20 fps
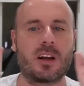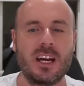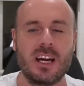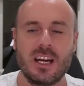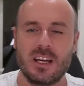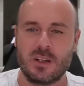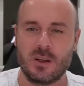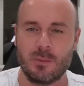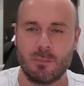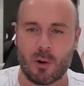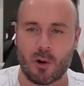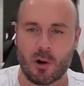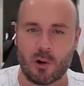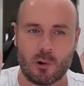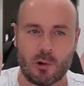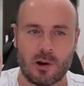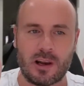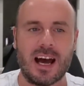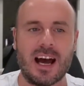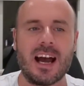
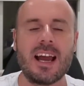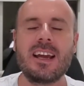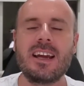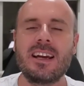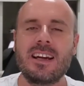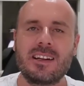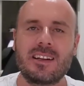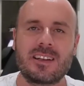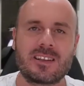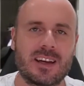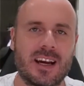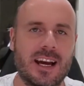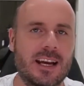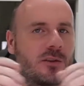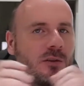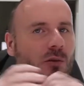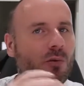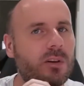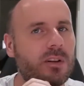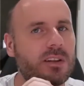Mongolia is giving
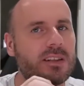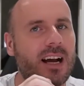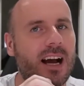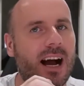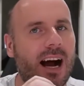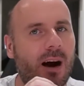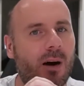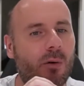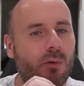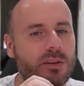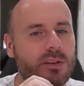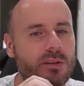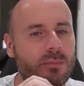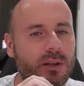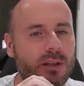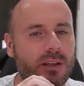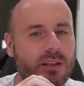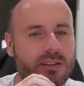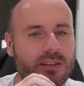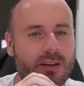our Foreign Minister
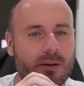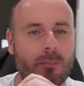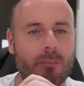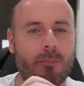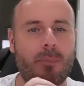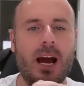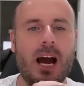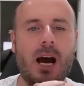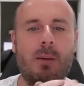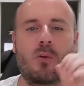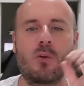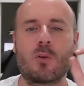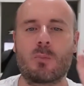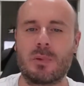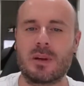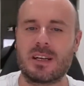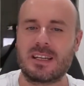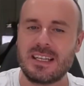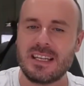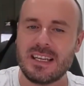Baerbock the
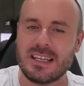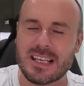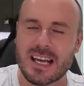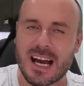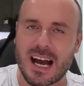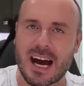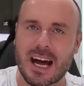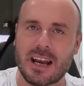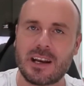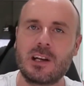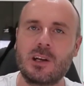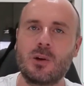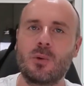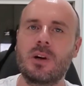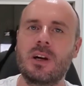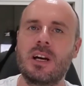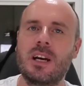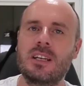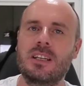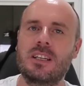political middle
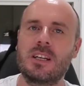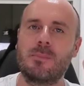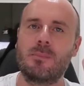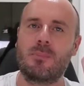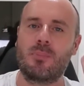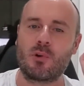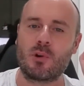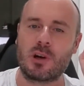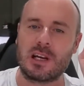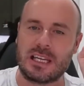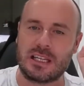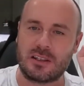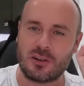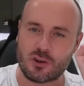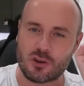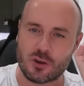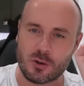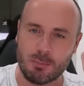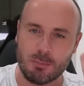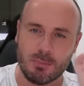finger with this
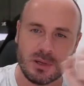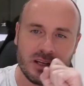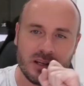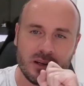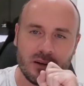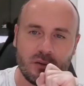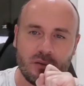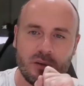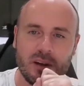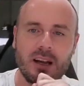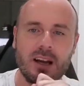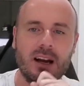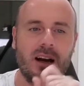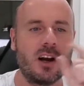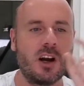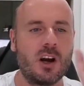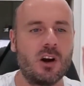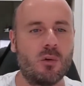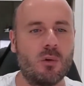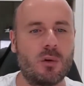action.
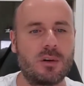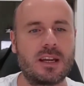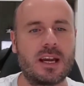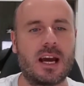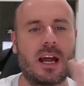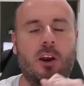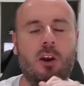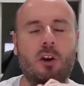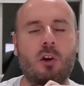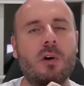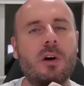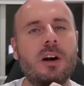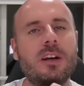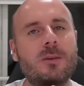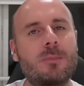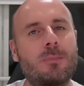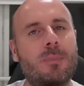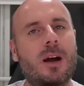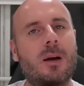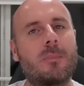And once again,
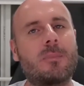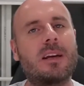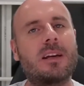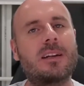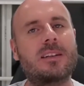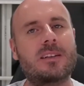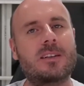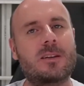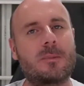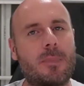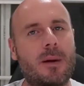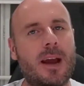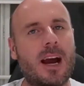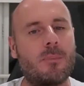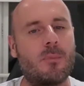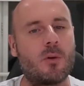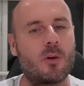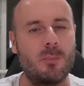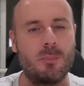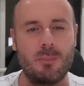Baerbock is
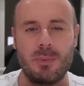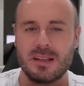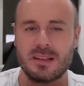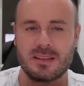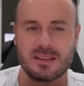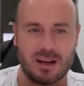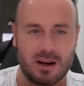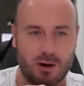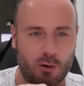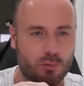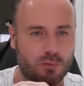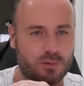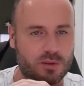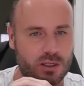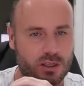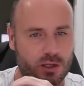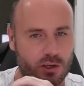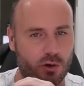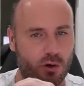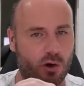embarrassing herself
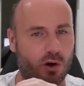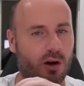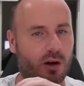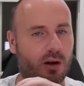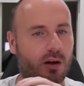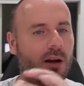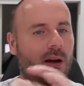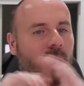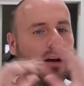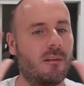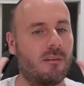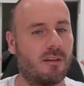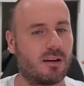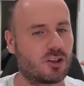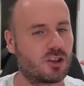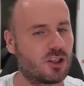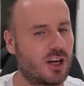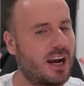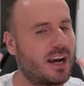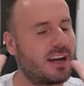to the bone. She
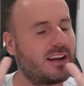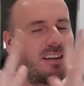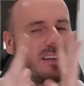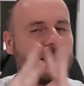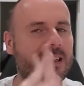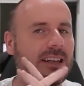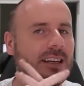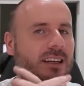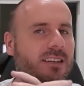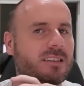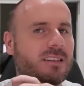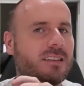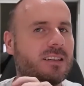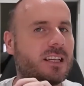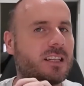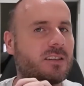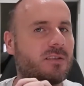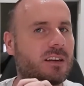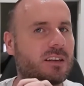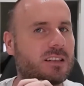most likely goes
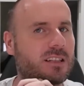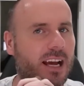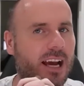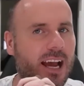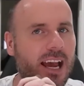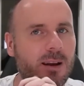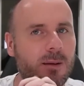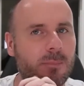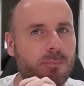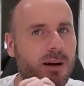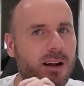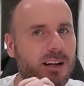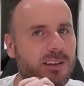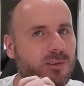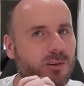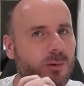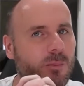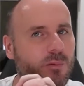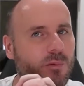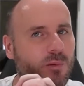immediately straight to
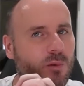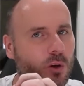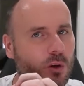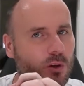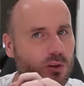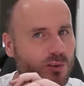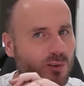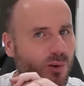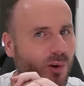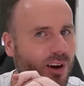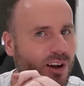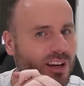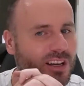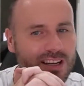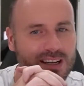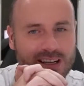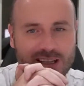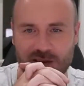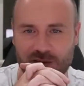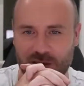her trusted and
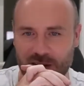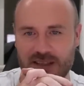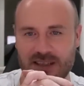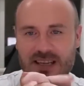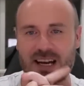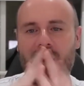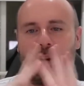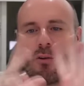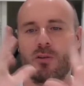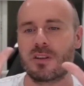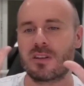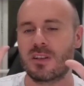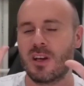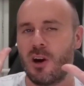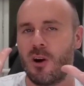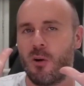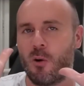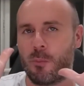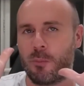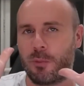experienced
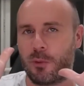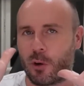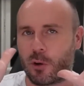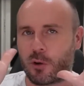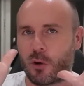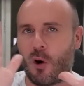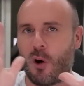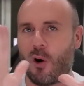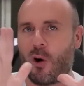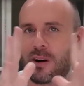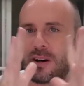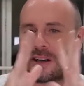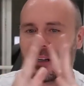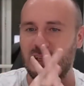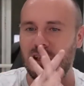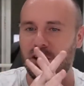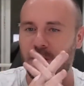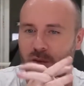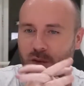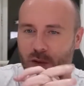hairdresser to
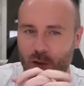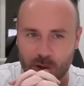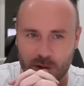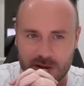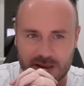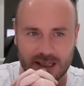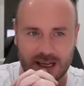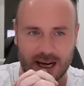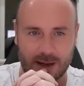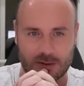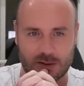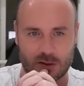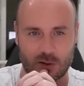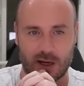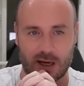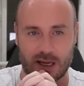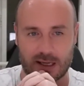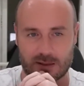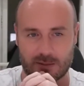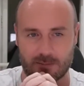vent her frustration.
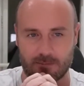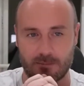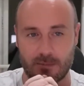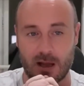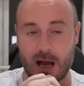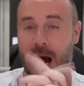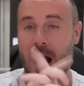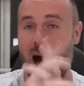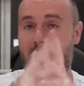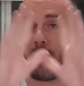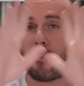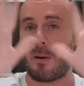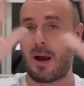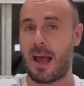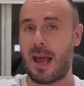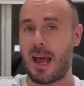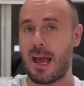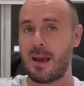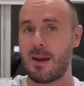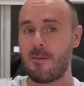But
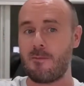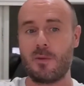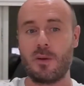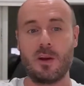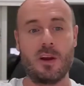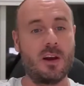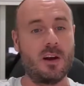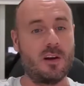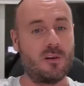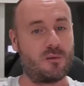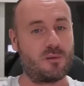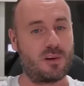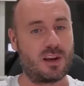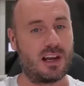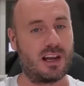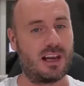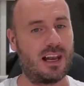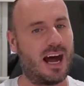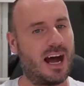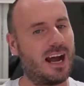hey, maybe
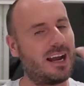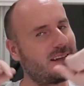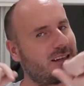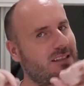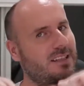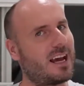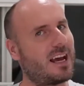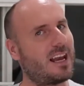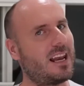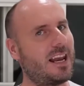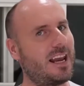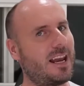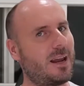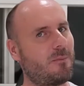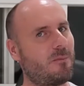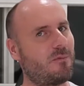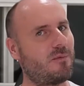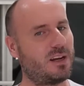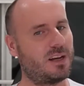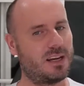we will experience
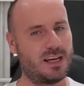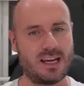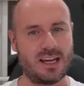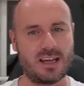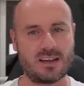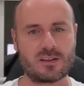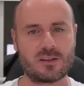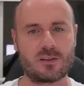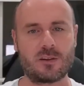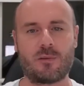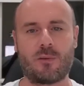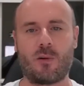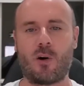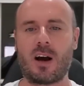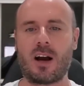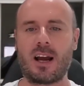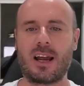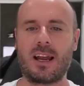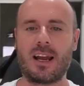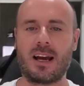a really big
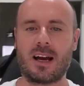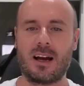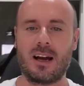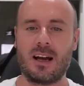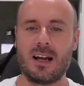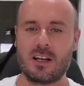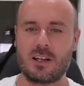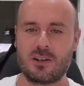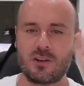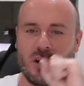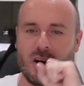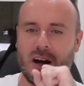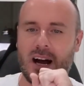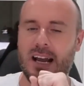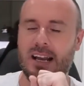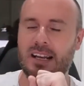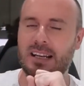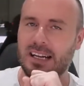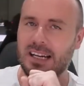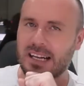surprise next
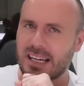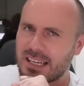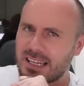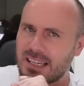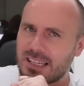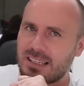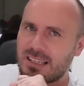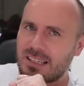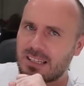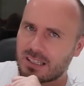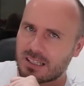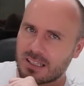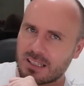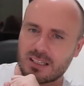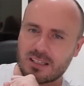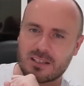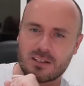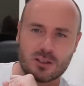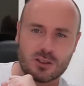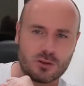week.
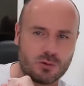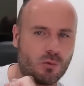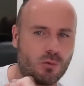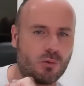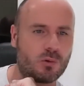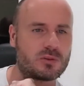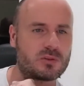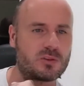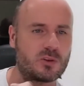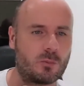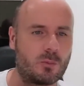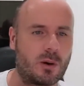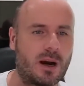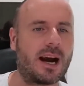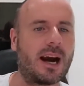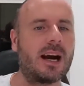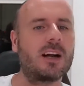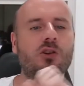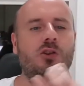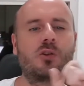And perhaps,
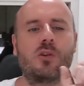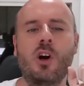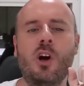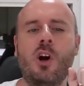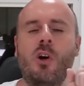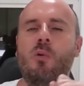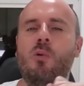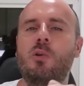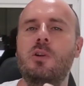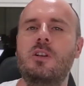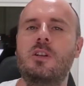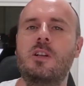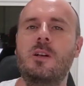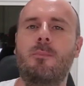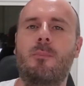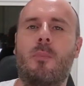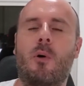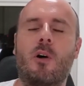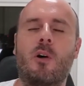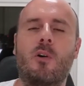just perhaps,
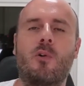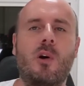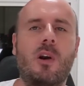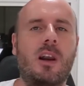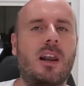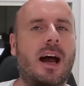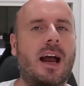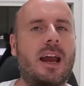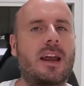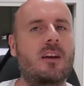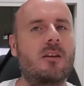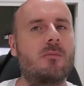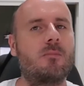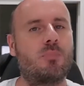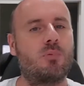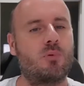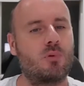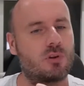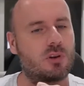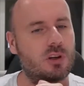Mongolia will indeed
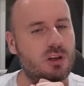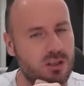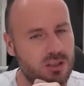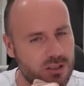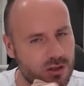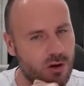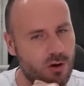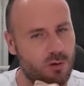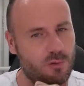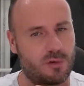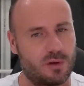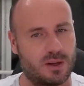arrest Putin.